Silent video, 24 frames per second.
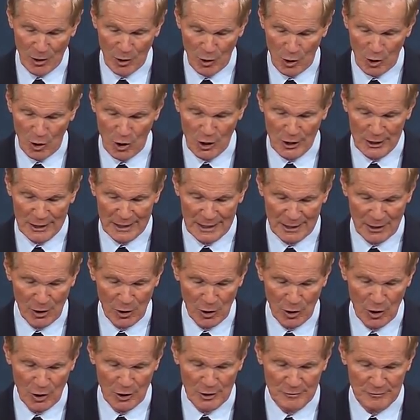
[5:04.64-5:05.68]
on and
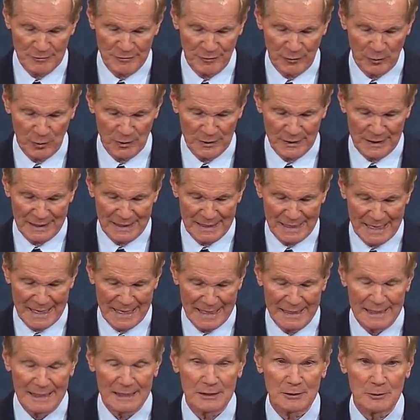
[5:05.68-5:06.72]
on for the
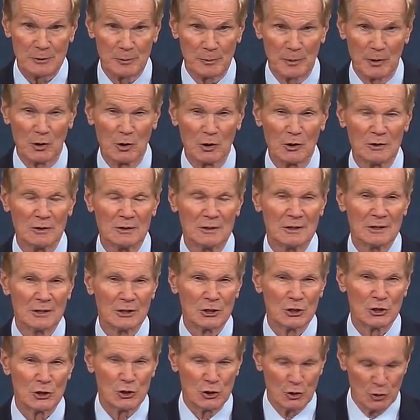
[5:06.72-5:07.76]
inalienable
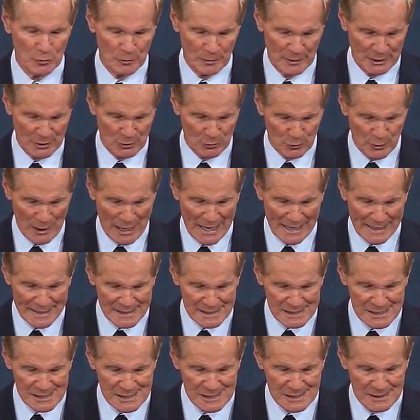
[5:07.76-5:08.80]
human
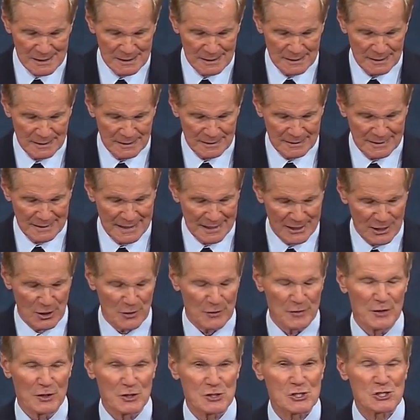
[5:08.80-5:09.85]
rights that
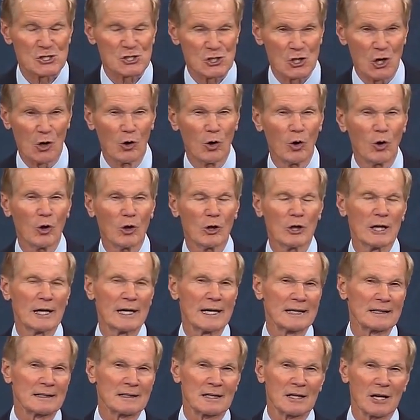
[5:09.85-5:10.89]
are the soul
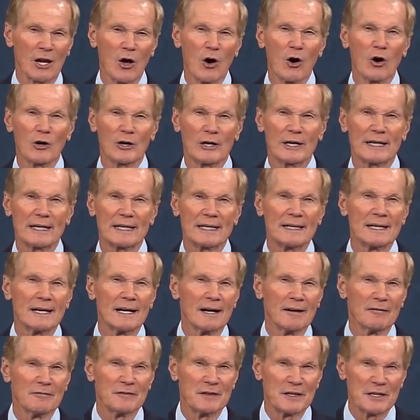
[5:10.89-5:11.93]
and glory
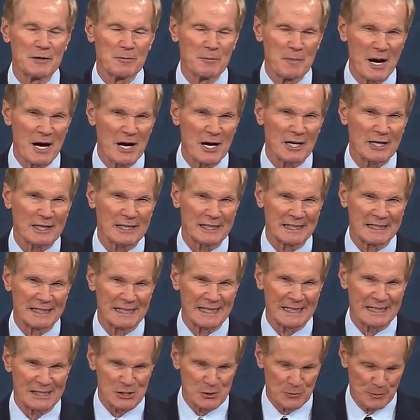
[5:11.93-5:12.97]
of the American
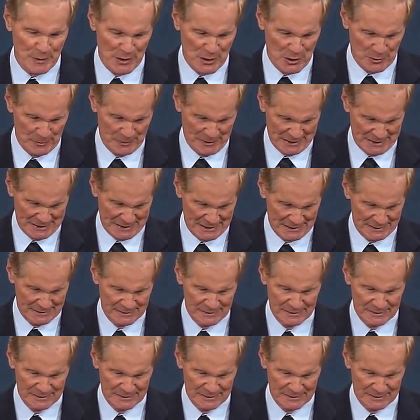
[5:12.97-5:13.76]
experiment: